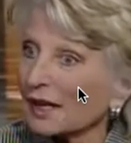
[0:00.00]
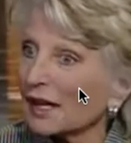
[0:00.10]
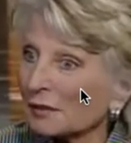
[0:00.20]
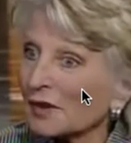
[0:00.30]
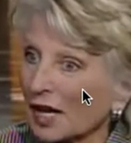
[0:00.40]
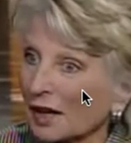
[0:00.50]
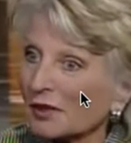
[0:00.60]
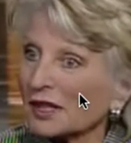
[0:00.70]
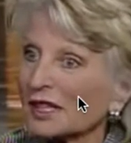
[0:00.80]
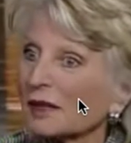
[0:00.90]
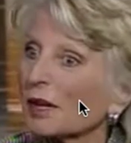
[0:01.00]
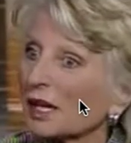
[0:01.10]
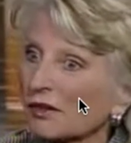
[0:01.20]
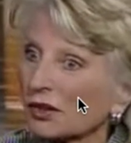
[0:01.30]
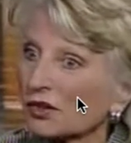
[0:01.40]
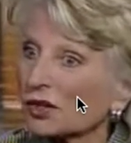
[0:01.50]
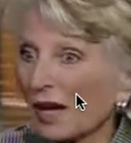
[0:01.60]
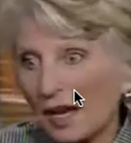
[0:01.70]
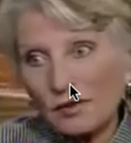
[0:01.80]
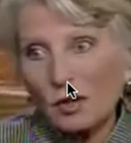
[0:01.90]
I'm thinking about others who
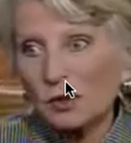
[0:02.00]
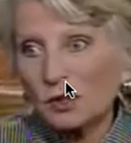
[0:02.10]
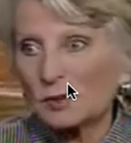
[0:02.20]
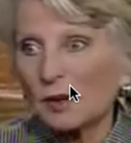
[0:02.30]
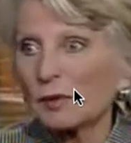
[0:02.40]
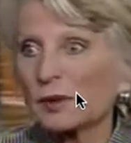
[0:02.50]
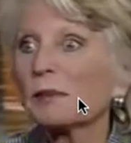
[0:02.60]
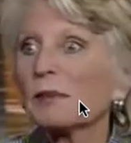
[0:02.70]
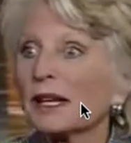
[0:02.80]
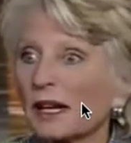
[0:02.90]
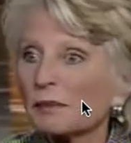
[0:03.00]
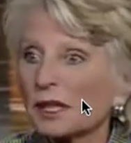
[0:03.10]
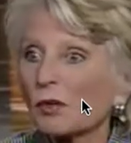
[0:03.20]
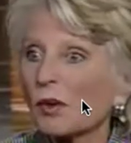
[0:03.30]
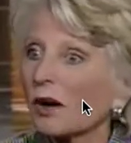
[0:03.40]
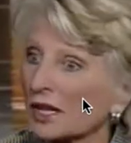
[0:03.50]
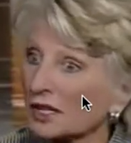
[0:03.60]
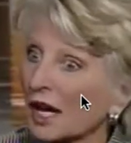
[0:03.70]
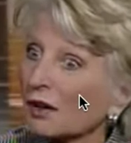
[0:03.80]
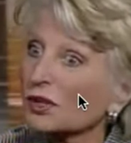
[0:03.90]
have no bully pulpit and may not be aware, as
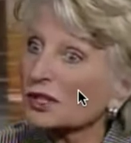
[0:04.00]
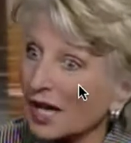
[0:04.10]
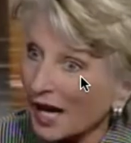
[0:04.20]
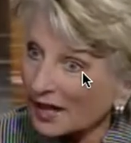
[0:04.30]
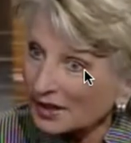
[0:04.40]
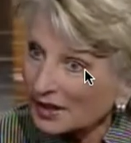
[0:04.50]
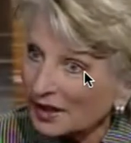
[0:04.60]
I was not,